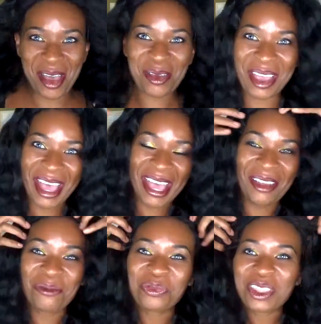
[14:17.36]

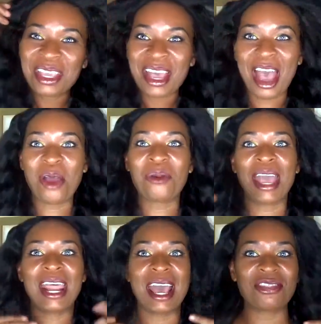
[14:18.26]
Okay. All
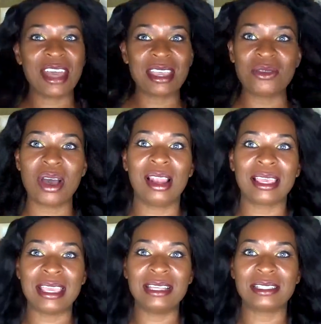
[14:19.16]
right. I thank you all
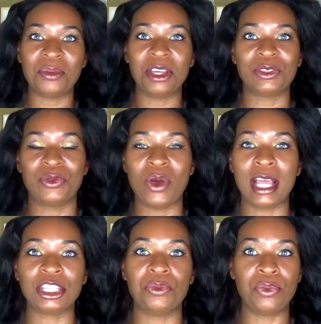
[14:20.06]
again so much for
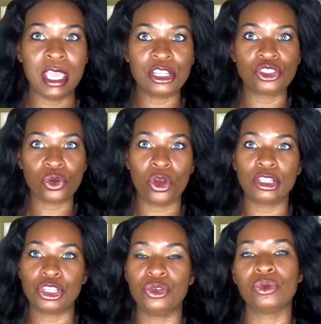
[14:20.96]
watching. Be sure
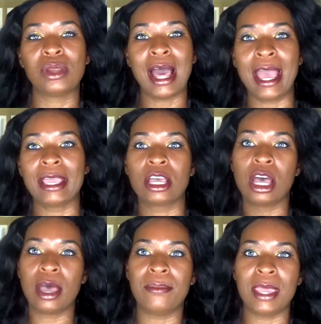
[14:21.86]
to like,
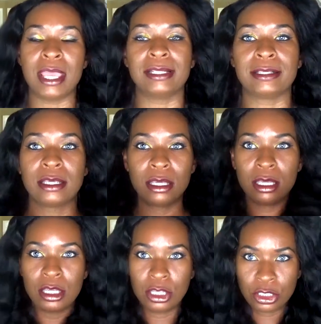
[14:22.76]
comment,
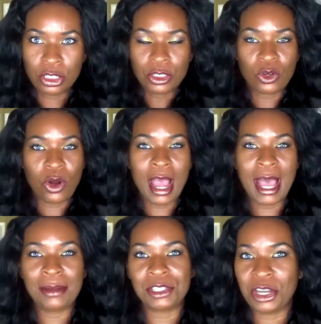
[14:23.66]

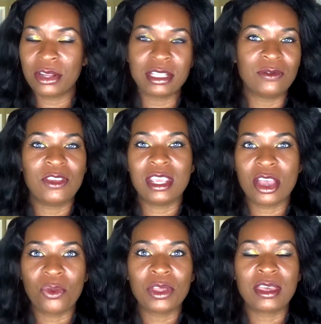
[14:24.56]
subscribe, share this
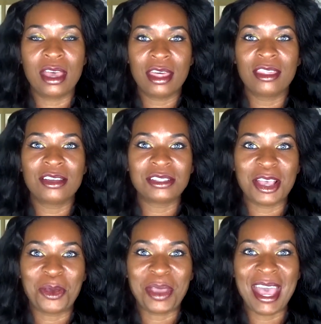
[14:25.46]
video with others.
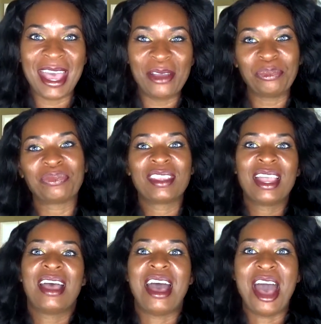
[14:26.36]
Okay.
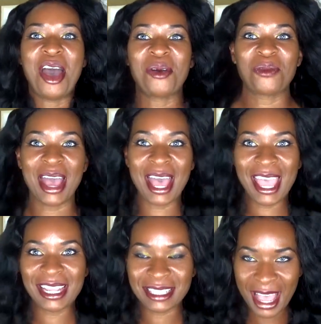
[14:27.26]
All
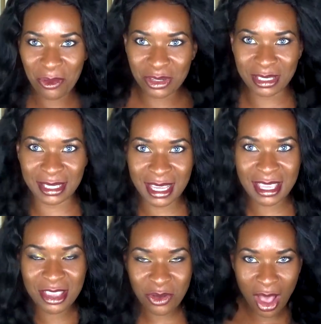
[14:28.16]
right. I will
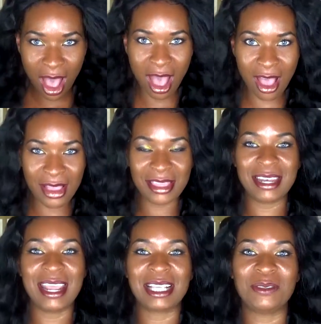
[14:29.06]
see you all in the
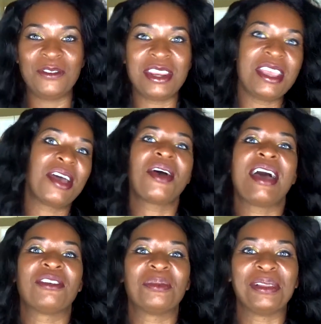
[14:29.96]
next video.
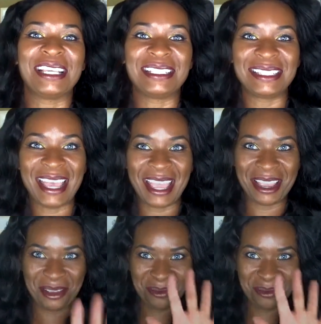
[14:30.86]
Have a blessed day.